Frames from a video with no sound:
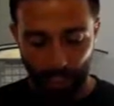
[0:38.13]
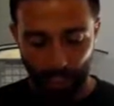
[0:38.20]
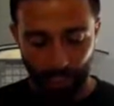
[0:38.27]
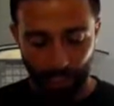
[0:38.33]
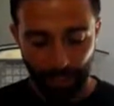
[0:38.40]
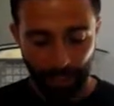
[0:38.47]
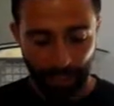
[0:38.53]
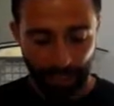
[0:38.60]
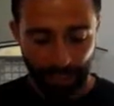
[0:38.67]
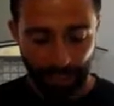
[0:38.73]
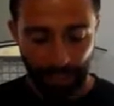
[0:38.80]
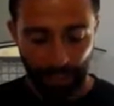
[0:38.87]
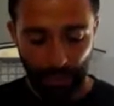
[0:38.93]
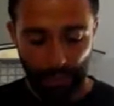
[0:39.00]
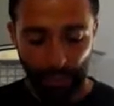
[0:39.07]
in the sense
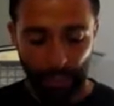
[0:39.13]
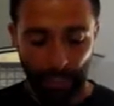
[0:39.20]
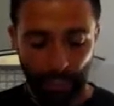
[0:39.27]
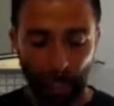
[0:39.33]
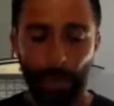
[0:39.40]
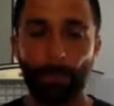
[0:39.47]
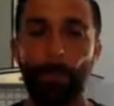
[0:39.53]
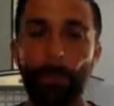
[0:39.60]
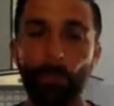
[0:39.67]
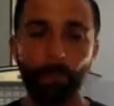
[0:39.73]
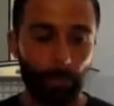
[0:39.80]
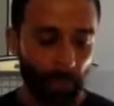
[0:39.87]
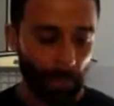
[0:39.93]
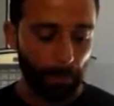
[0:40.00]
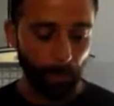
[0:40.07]
that like
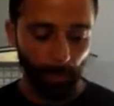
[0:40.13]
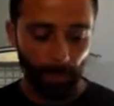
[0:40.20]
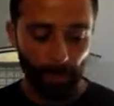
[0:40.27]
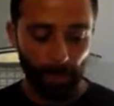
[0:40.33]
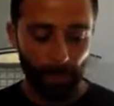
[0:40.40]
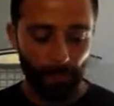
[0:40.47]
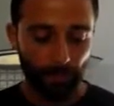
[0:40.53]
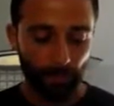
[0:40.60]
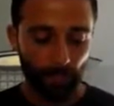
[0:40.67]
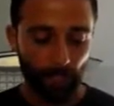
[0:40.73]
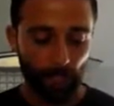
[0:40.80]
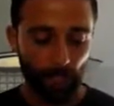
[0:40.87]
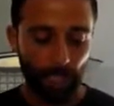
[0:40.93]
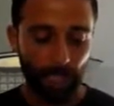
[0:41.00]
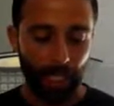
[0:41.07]
most people, when they first
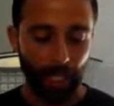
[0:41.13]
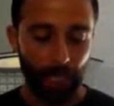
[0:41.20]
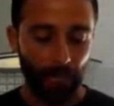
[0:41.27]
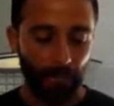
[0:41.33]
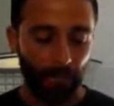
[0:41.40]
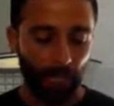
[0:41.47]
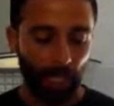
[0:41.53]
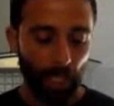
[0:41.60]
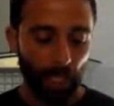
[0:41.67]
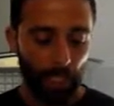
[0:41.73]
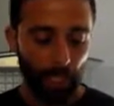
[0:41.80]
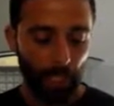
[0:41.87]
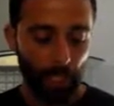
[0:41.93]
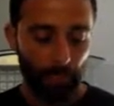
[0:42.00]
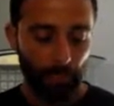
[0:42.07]
starting out,
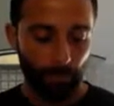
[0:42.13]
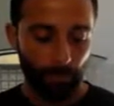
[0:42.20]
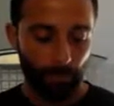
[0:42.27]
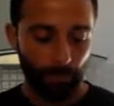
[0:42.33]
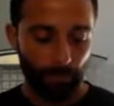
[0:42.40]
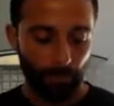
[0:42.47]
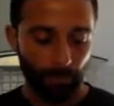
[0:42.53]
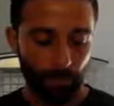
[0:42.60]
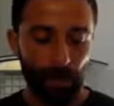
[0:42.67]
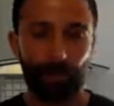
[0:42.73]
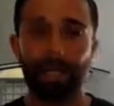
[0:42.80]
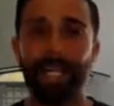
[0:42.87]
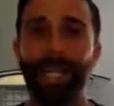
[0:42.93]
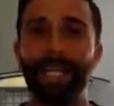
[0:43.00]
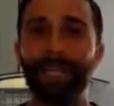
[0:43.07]
they're
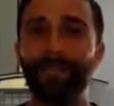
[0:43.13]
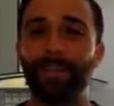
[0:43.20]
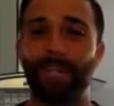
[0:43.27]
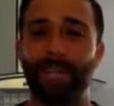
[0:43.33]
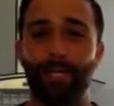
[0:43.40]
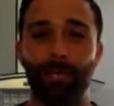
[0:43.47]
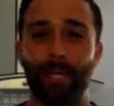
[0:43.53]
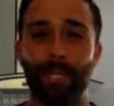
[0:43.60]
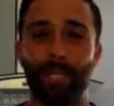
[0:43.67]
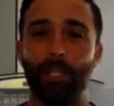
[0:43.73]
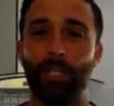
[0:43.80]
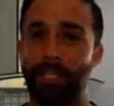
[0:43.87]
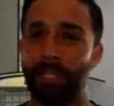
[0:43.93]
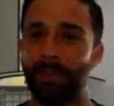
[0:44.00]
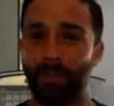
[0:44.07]
not even like creating
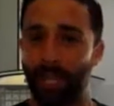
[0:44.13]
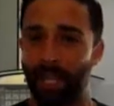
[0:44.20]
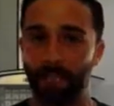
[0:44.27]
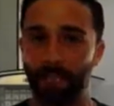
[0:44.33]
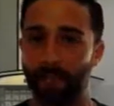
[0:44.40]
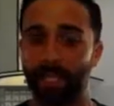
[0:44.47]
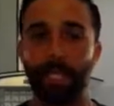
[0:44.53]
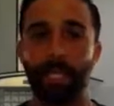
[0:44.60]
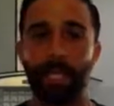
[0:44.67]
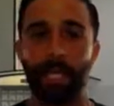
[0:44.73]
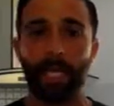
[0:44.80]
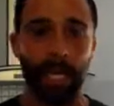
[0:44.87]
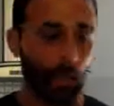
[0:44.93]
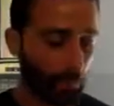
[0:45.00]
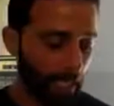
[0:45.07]
good enough ads, right? Like,
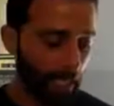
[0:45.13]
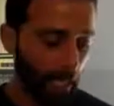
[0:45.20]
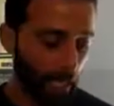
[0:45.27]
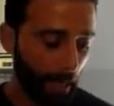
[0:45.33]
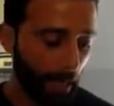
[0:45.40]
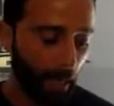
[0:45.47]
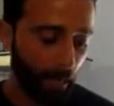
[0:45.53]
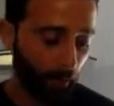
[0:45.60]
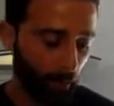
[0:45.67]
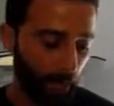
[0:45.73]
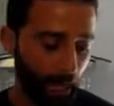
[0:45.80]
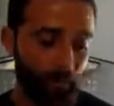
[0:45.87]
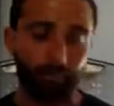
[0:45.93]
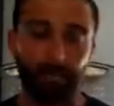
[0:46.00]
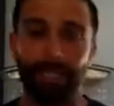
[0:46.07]
and I don't mean that in a bad
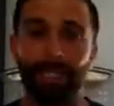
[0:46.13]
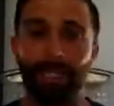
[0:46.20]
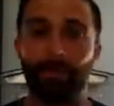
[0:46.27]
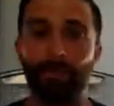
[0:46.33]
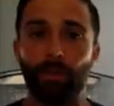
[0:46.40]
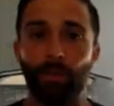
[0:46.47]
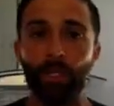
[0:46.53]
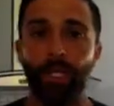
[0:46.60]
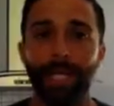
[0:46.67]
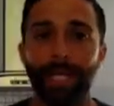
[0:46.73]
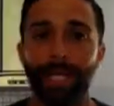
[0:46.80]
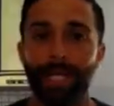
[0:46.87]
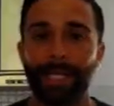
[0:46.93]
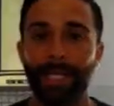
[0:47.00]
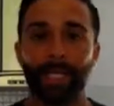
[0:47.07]
way, but it's like
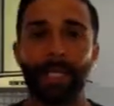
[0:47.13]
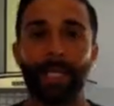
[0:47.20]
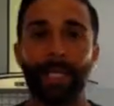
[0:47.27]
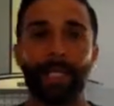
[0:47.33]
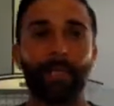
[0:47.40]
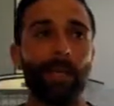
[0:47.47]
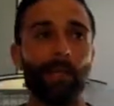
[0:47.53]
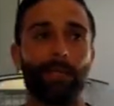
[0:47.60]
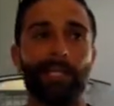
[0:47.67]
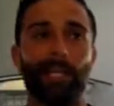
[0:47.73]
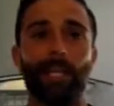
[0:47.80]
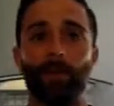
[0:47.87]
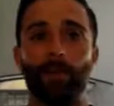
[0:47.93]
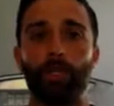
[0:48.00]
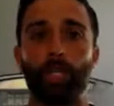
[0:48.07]
it's kind of
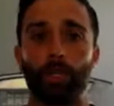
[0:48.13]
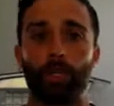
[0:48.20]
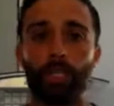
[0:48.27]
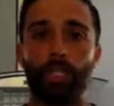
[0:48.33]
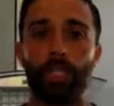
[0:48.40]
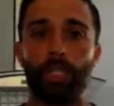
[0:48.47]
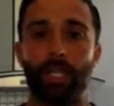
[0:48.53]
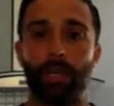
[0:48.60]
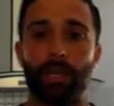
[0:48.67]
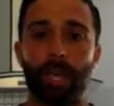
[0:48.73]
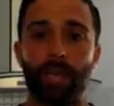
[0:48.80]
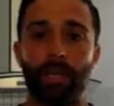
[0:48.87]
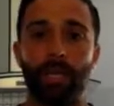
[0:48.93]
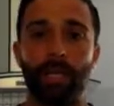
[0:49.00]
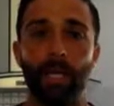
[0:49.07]
like when you go to the gym
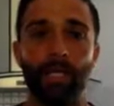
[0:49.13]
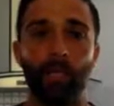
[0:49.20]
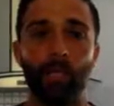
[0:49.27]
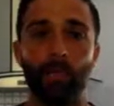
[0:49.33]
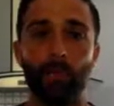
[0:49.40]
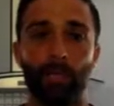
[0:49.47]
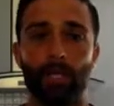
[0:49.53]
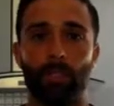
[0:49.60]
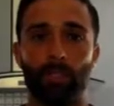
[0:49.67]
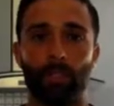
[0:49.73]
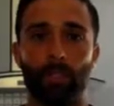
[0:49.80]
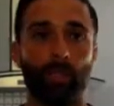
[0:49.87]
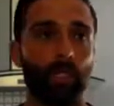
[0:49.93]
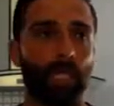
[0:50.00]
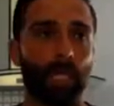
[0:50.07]
and you want
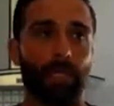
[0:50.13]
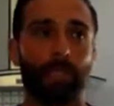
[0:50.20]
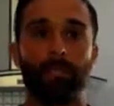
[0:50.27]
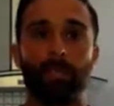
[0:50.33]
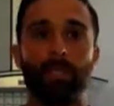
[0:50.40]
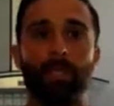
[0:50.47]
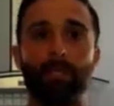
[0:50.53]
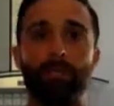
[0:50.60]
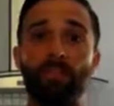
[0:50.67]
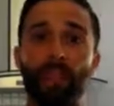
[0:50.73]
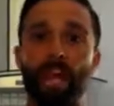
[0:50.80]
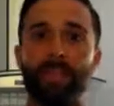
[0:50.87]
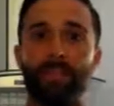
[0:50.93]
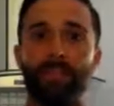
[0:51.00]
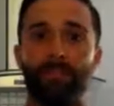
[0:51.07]
to use like the most
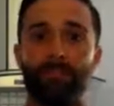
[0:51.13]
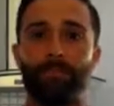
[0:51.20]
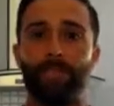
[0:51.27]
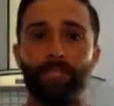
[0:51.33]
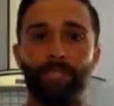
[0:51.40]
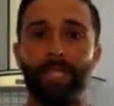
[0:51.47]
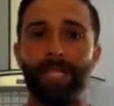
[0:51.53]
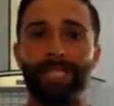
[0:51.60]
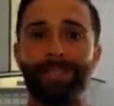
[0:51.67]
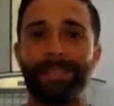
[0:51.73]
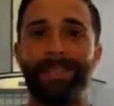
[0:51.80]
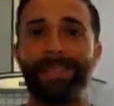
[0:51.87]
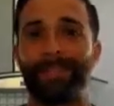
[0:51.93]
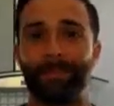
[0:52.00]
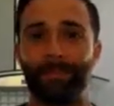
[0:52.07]
advanced machines,
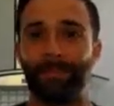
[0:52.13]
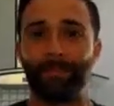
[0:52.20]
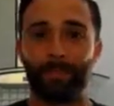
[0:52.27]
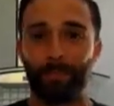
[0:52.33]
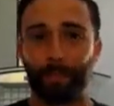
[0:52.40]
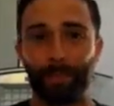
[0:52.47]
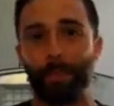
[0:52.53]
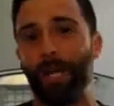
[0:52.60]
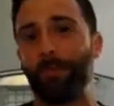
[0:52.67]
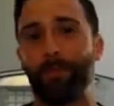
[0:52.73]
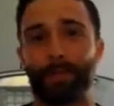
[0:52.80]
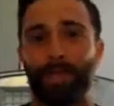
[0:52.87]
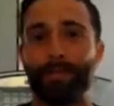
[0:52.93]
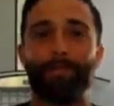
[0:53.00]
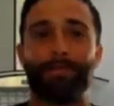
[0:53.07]
like
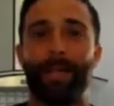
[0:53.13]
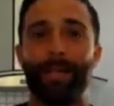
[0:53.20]
whatever. Like,